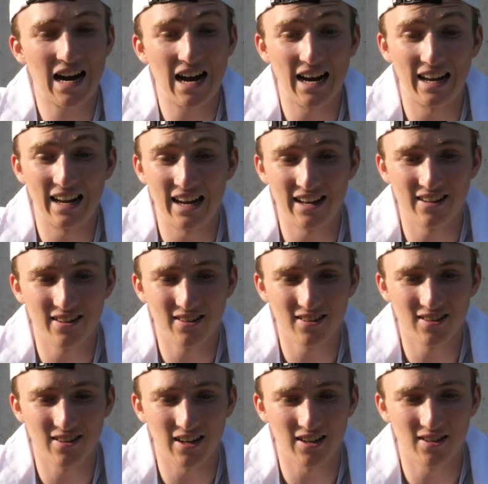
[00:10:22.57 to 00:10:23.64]
I landed
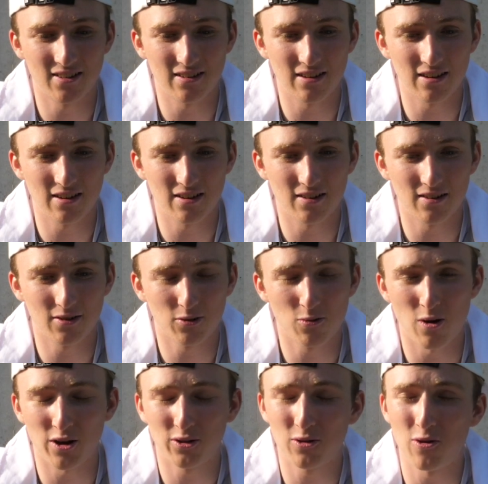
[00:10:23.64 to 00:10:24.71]
that
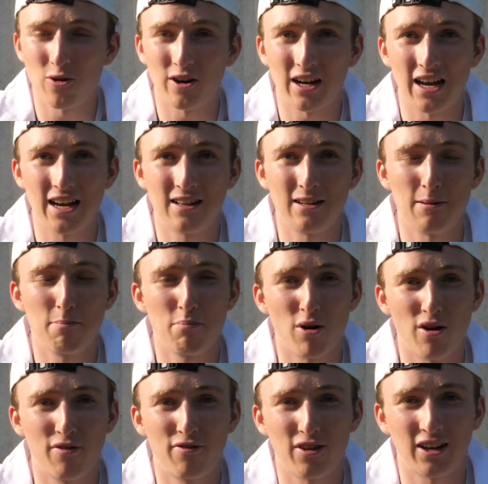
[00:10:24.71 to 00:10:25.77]
quad corg 18
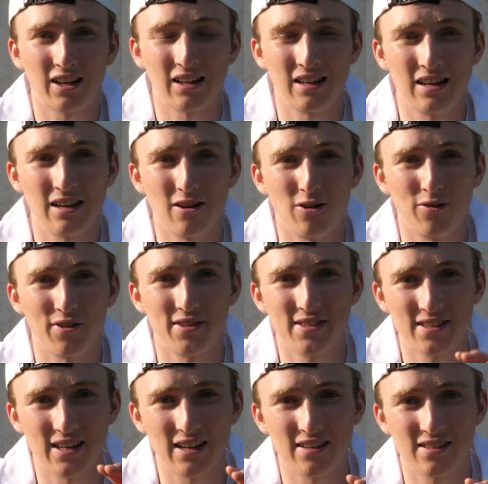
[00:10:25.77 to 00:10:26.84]
perfectly on the
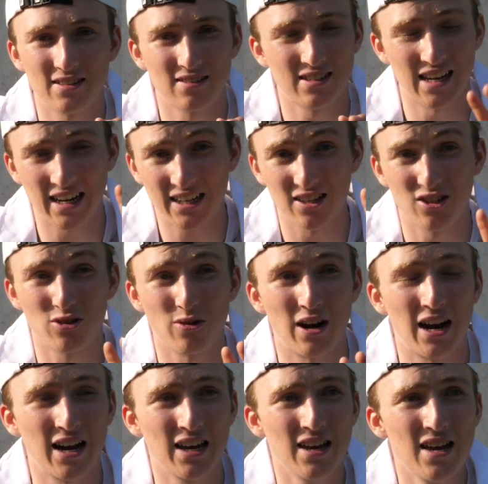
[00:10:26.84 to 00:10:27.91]
second
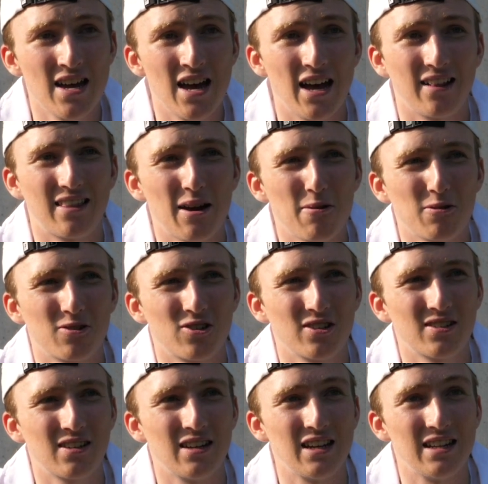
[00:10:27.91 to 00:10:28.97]
try, and that was
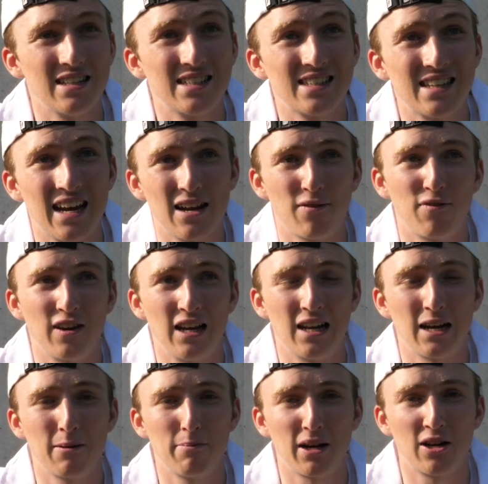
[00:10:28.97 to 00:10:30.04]
just an insane
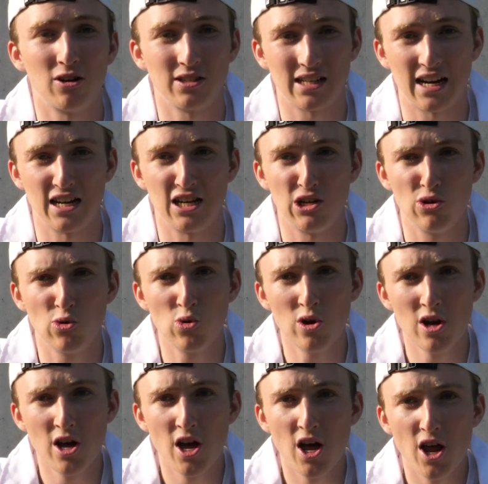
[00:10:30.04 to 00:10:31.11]
feeling because I knew
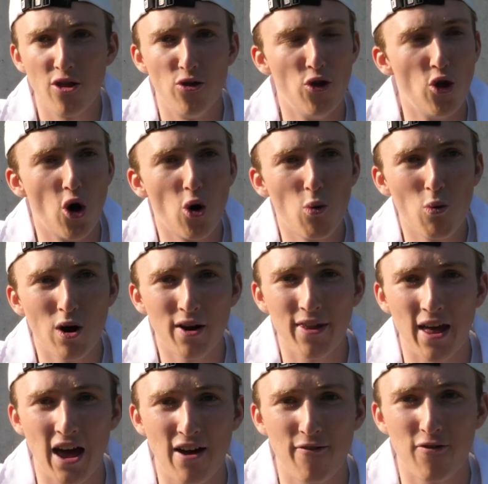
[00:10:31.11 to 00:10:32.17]
no
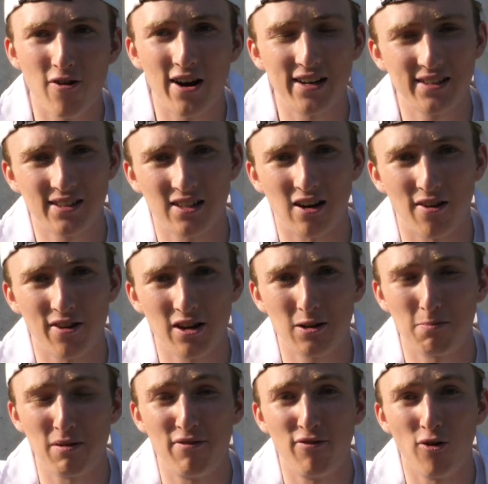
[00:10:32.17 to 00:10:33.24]
one ever has done
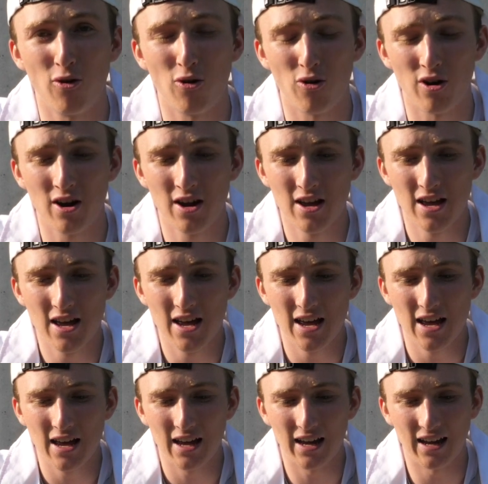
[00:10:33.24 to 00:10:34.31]
it before,
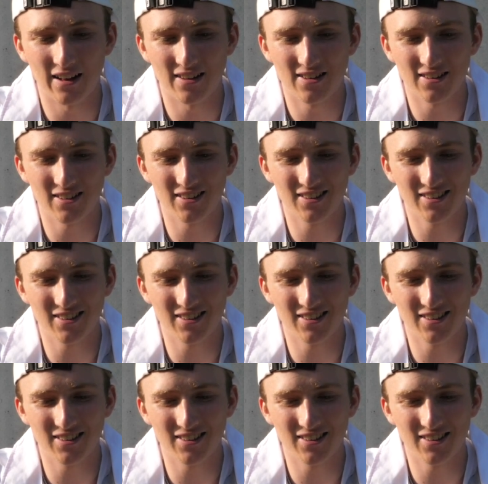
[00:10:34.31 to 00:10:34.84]
and